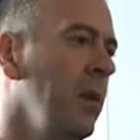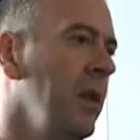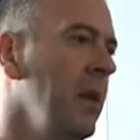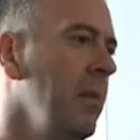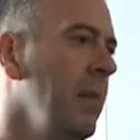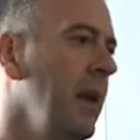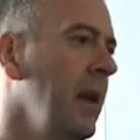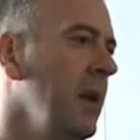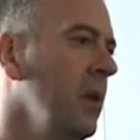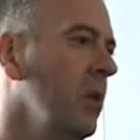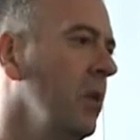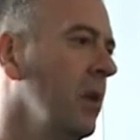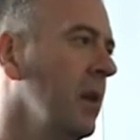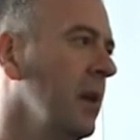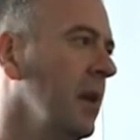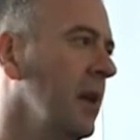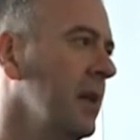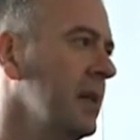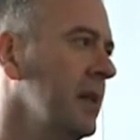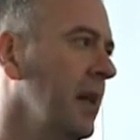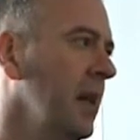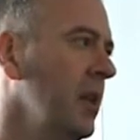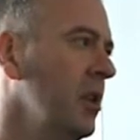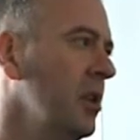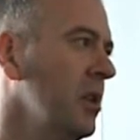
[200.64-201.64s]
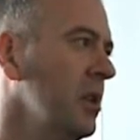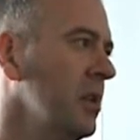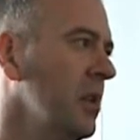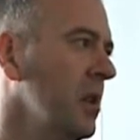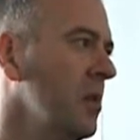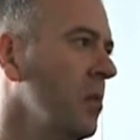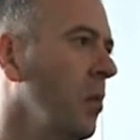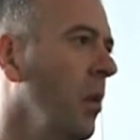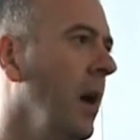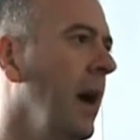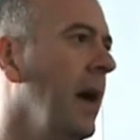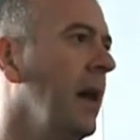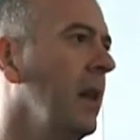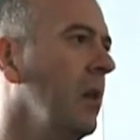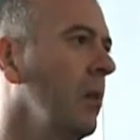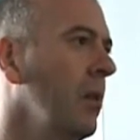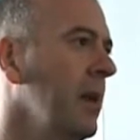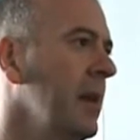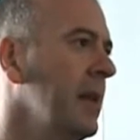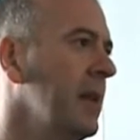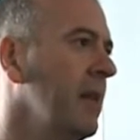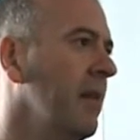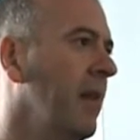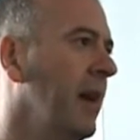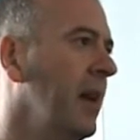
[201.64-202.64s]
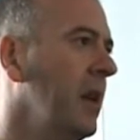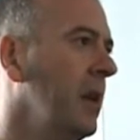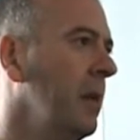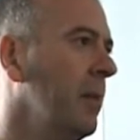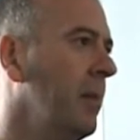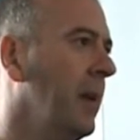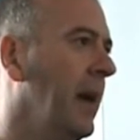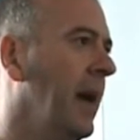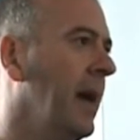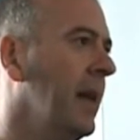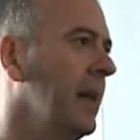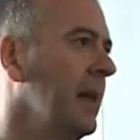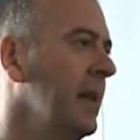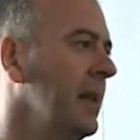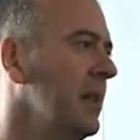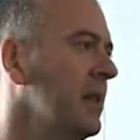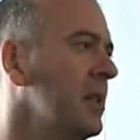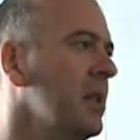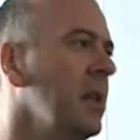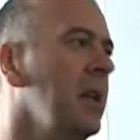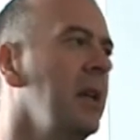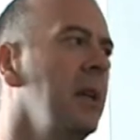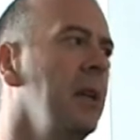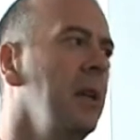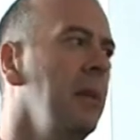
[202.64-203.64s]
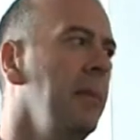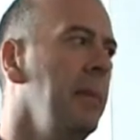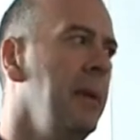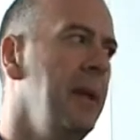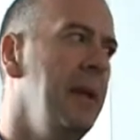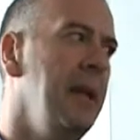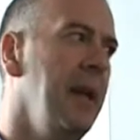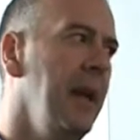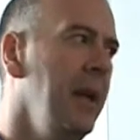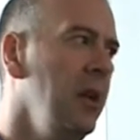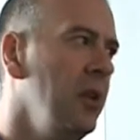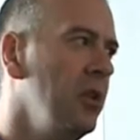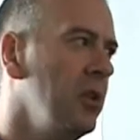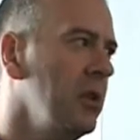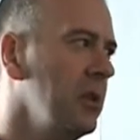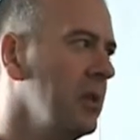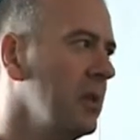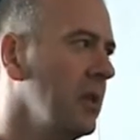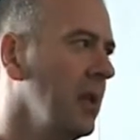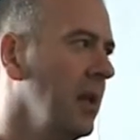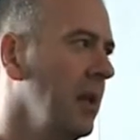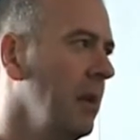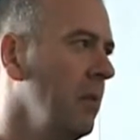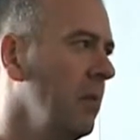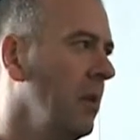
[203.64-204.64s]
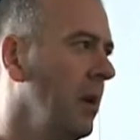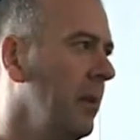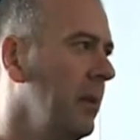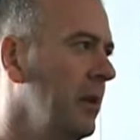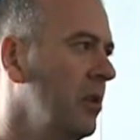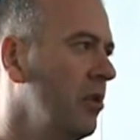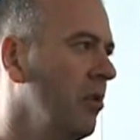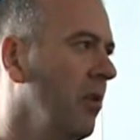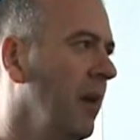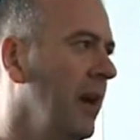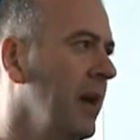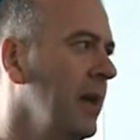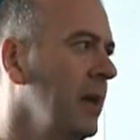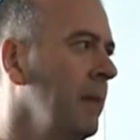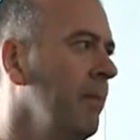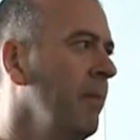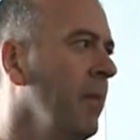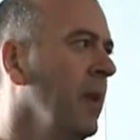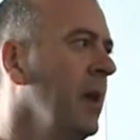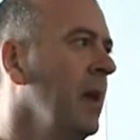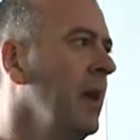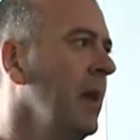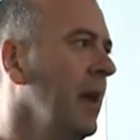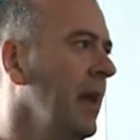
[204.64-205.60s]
Within many organisations as well, we develop an internal mediation scheme where we train